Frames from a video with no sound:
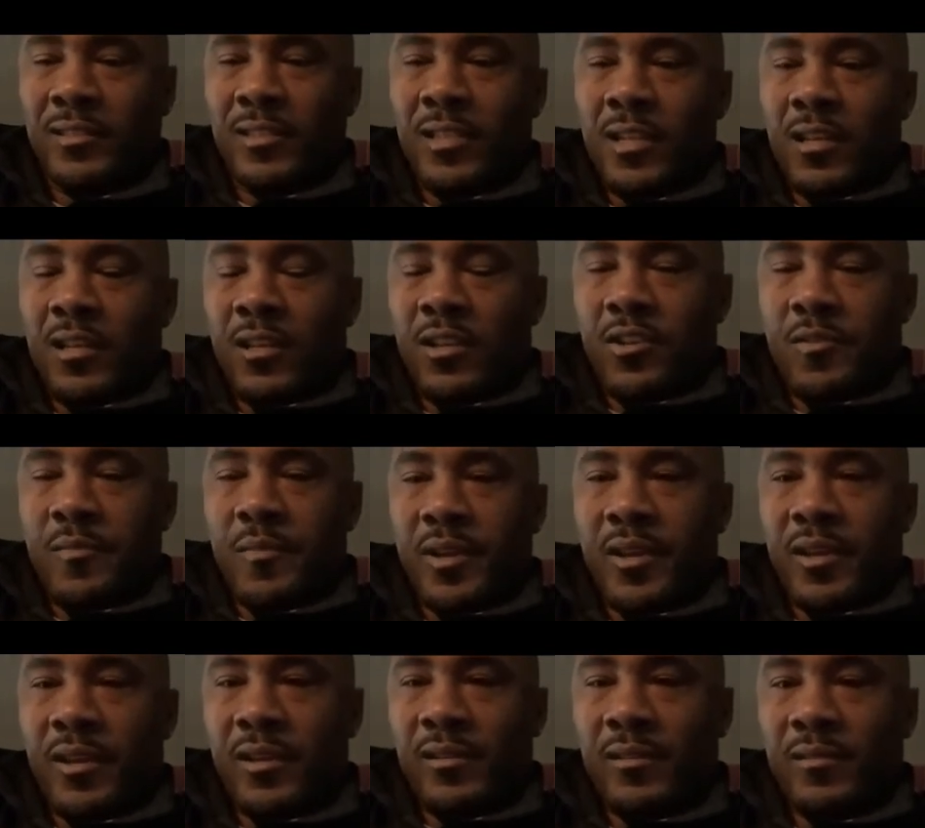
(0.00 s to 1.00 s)
Just
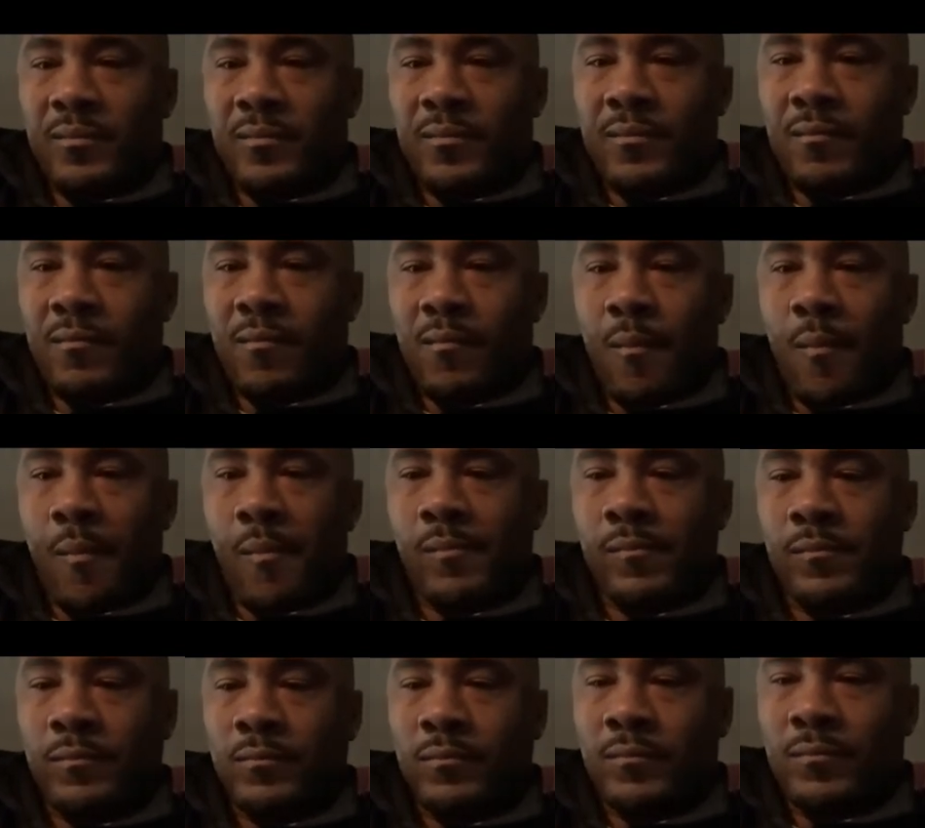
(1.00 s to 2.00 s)
notice that last day
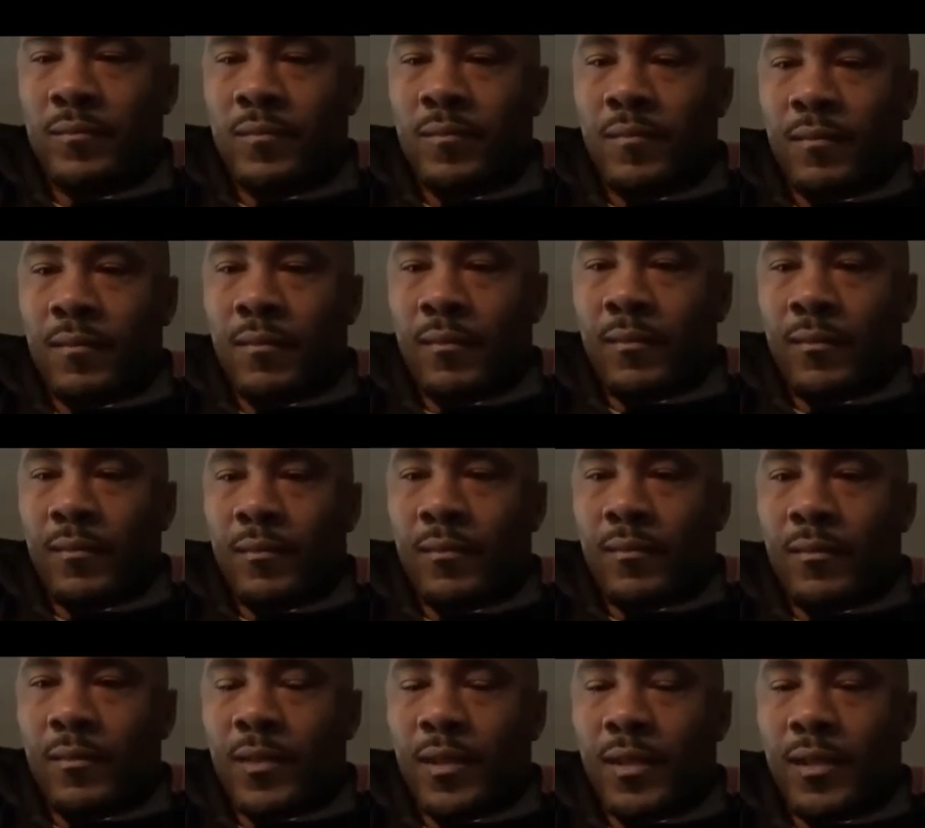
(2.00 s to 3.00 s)
inside
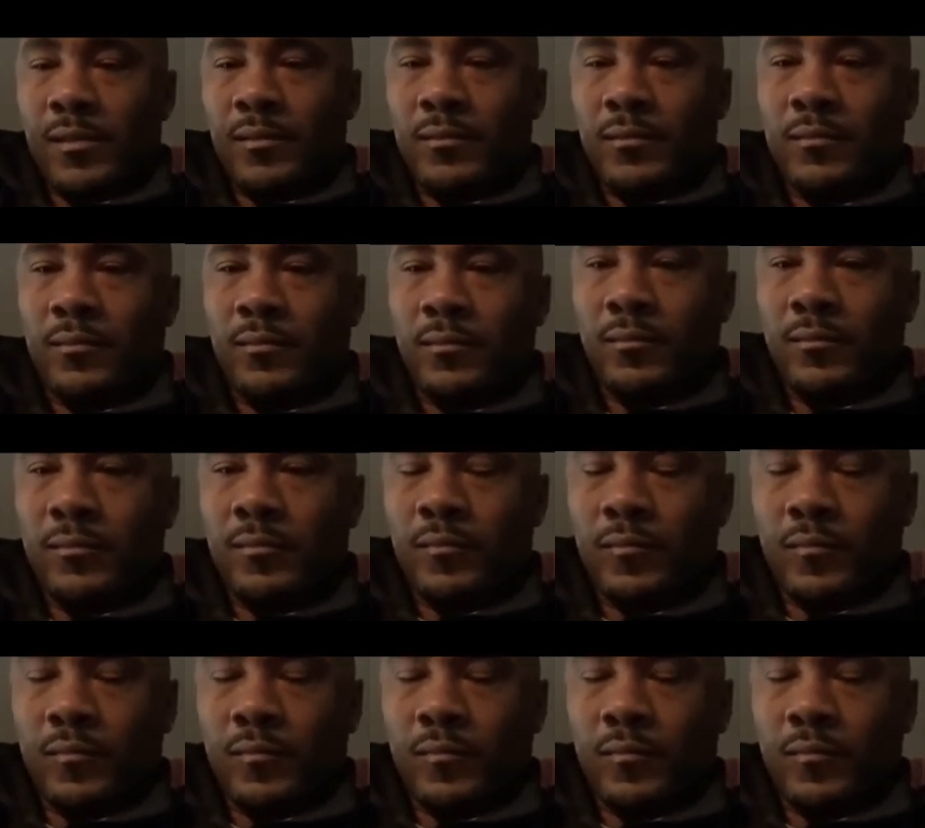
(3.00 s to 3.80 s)
Memorial Stadium.